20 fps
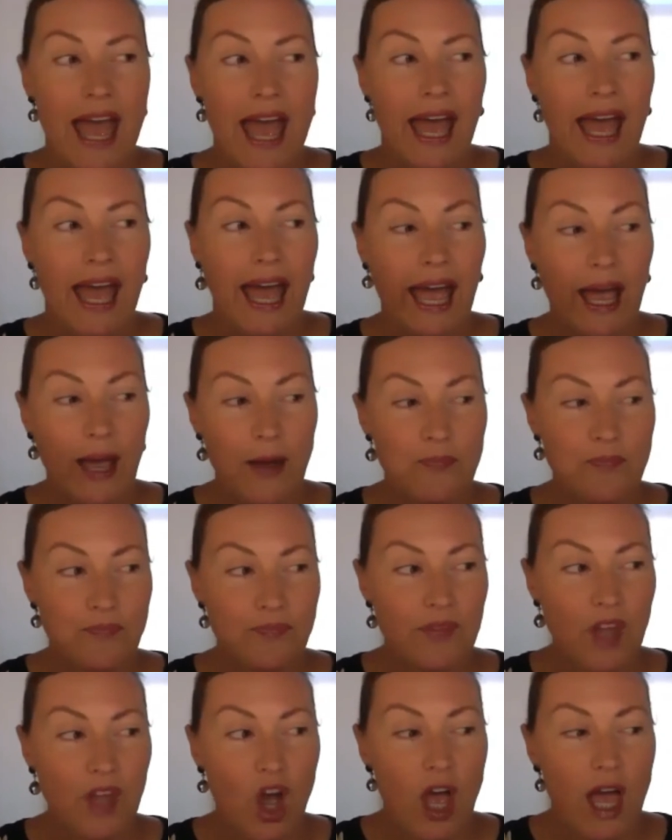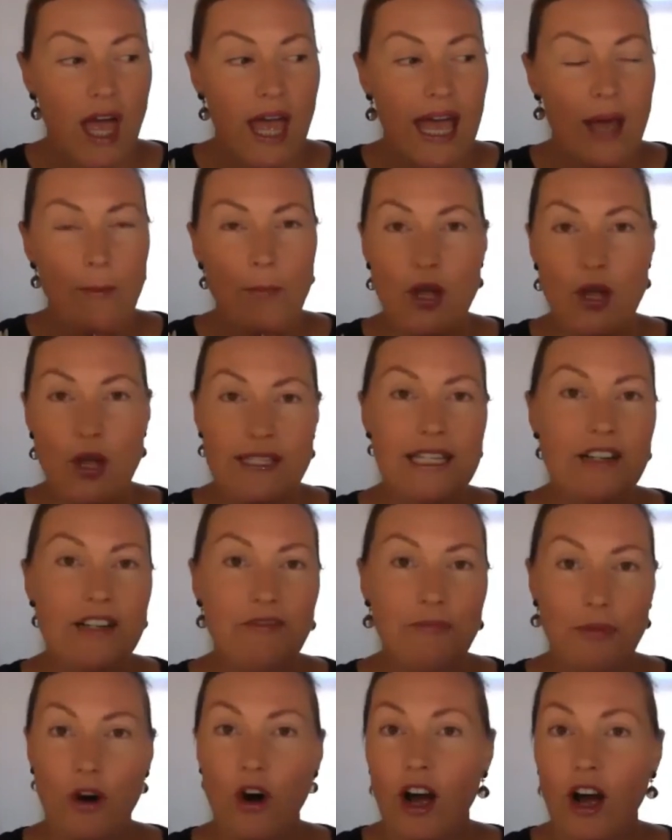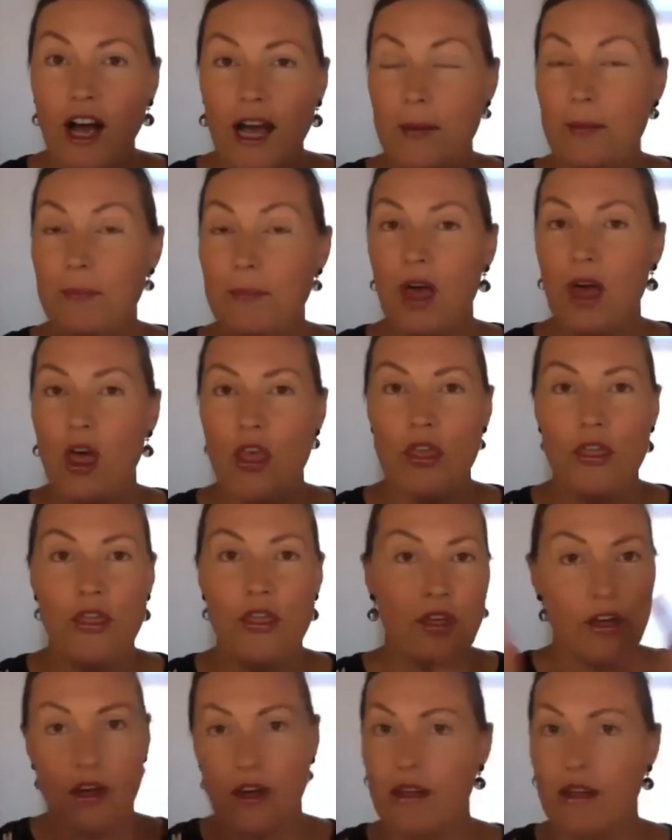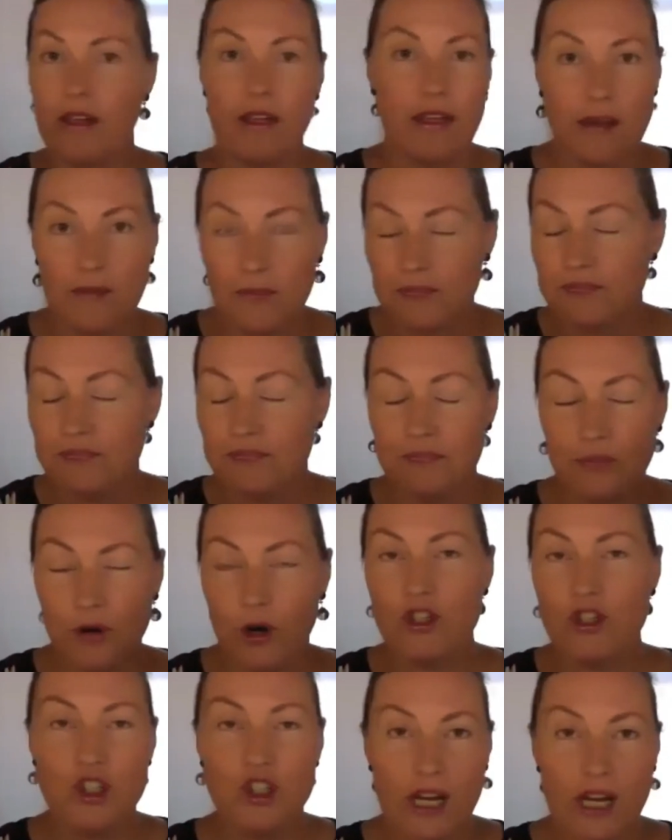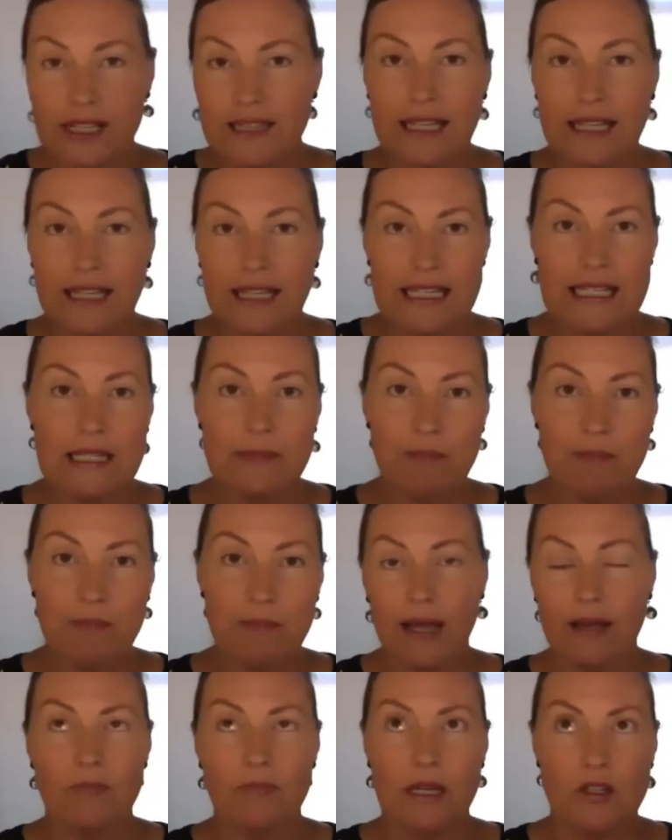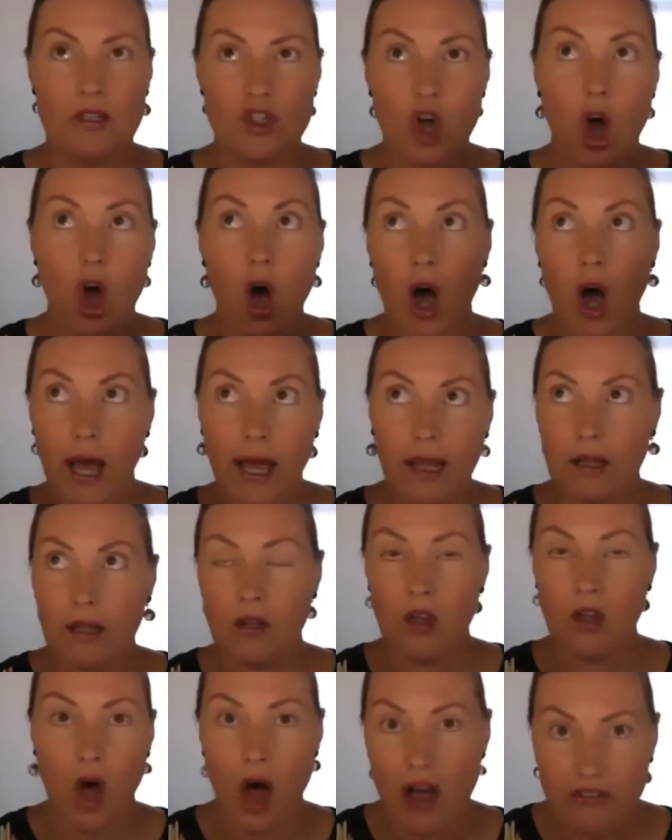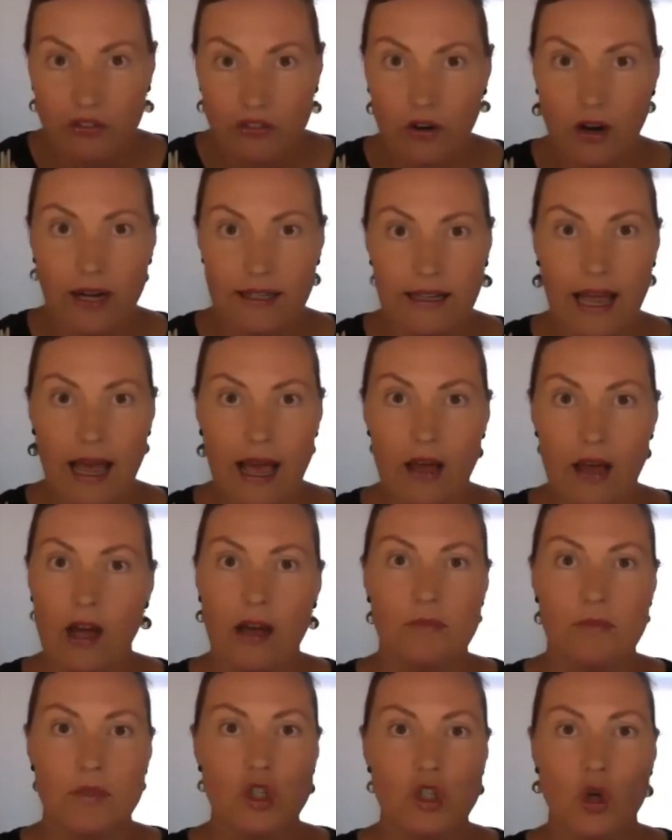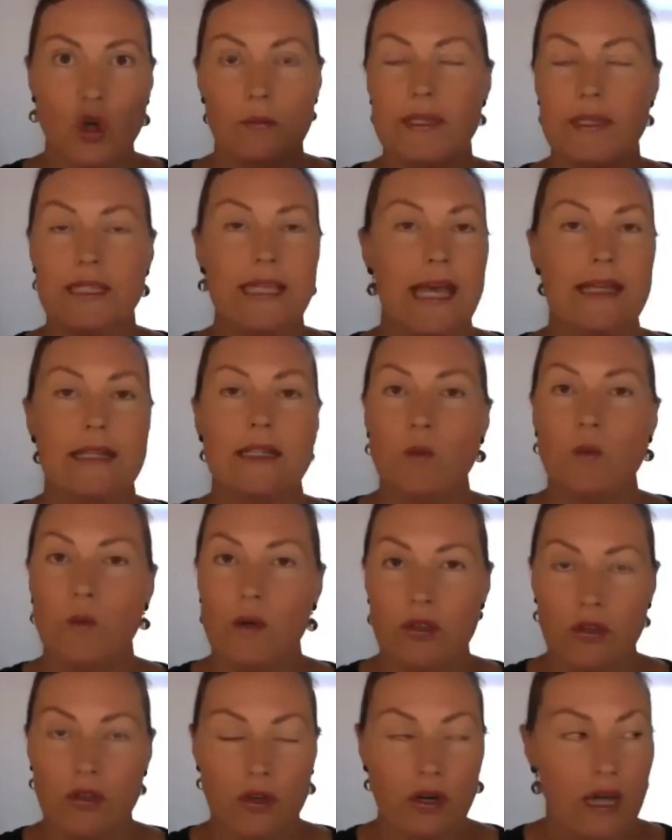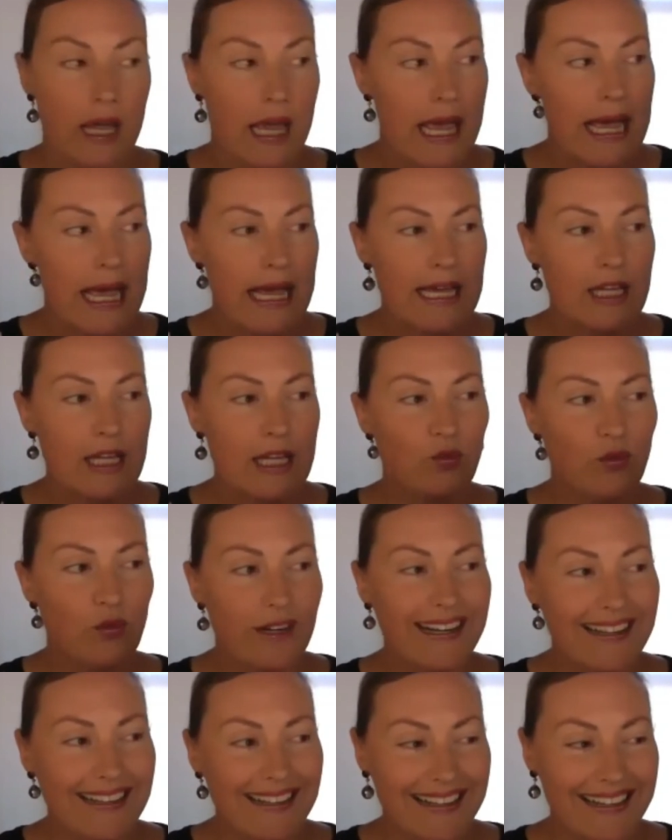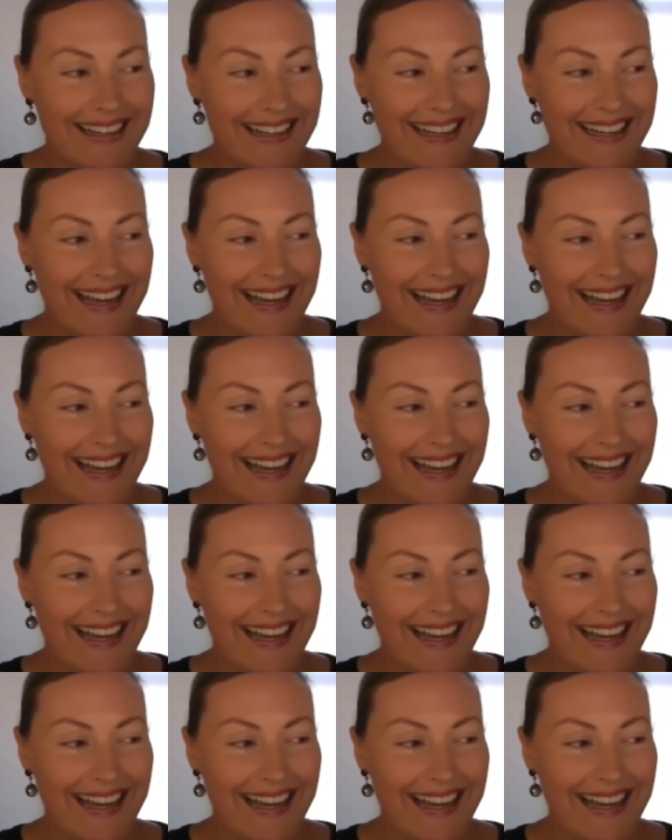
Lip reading: And Positive Prime, the project that is my entire life right now, I'm so obsessed with it, it's really